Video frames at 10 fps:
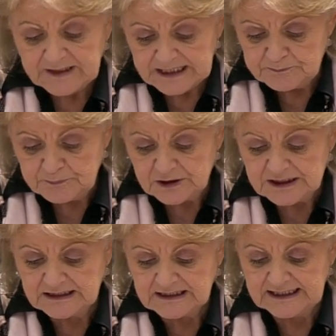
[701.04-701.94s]

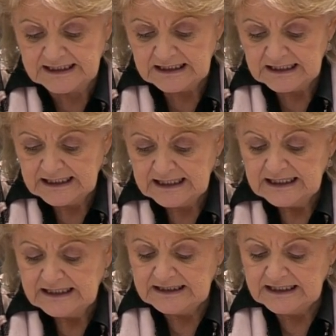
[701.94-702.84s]
Importantly,
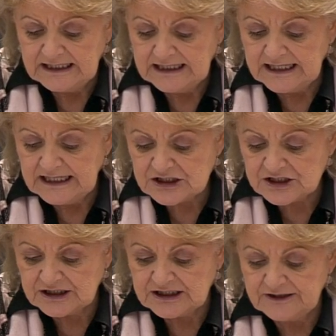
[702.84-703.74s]
the
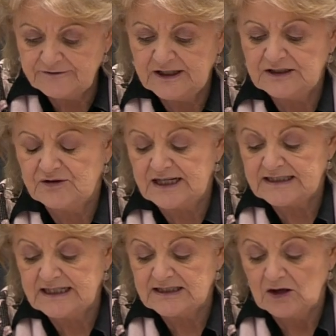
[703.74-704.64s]
initiative
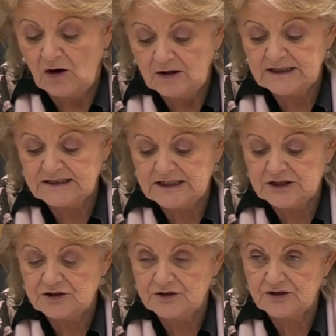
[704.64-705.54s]
addresses all these
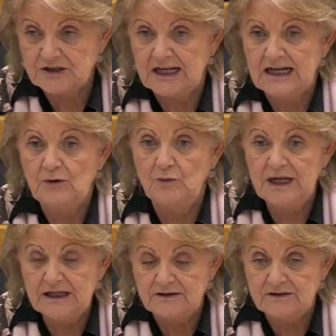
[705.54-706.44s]
issues
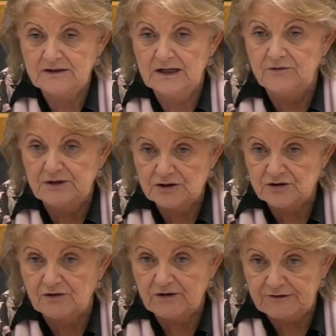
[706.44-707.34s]
with a
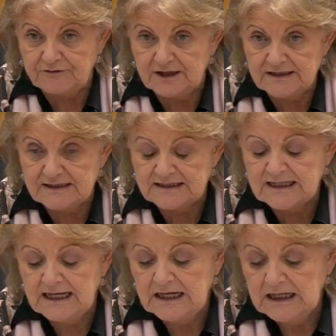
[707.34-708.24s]
regional
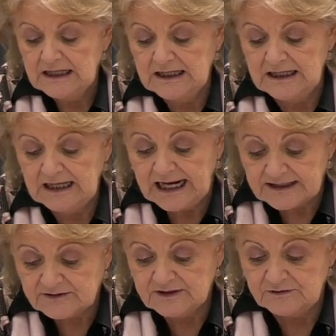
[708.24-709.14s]
reference
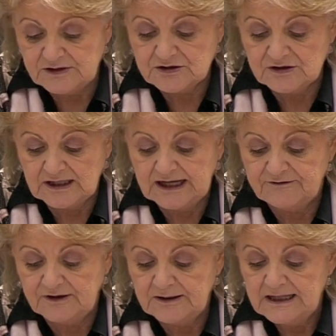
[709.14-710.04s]
at a regional
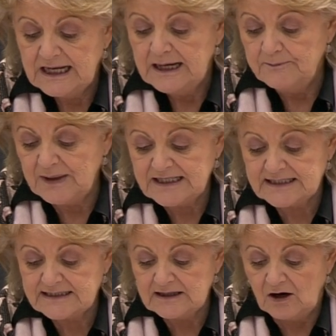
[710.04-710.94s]
level,
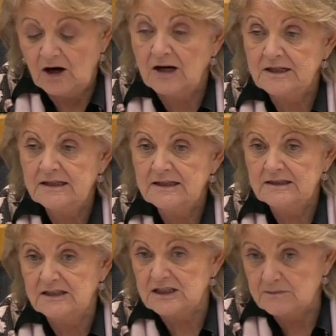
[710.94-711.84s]
based on
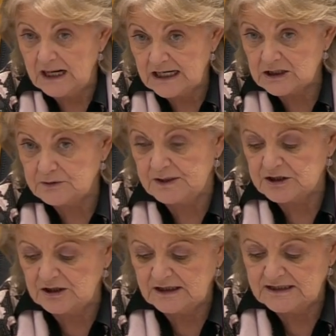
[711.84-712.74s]
the smart
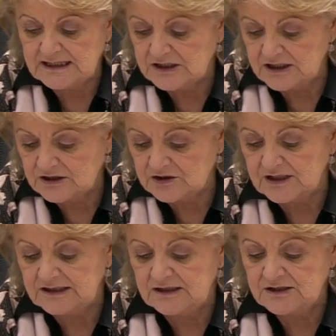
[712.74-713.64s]
specialization
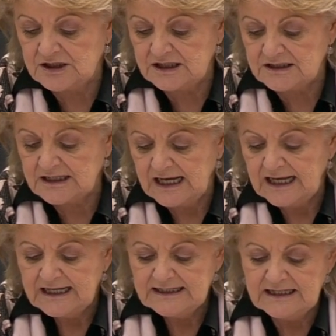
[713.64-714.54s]
strategies.
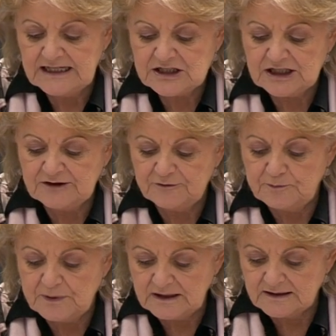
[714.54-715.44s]
The
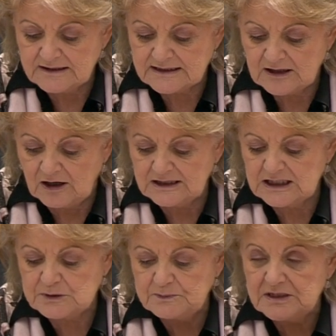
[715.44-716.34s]
initiative builds on the
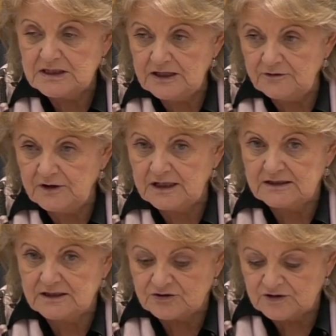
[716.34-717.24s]
specific
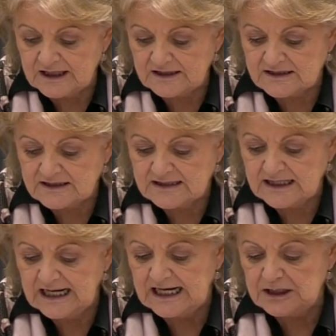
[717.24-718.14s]

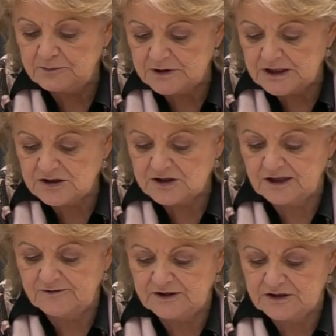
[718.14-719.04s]
strengths and
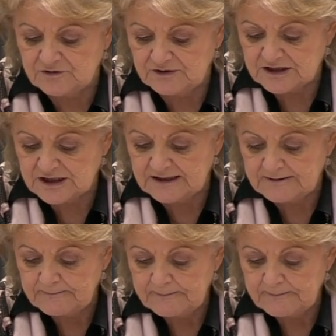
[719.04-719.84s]
potential of each region.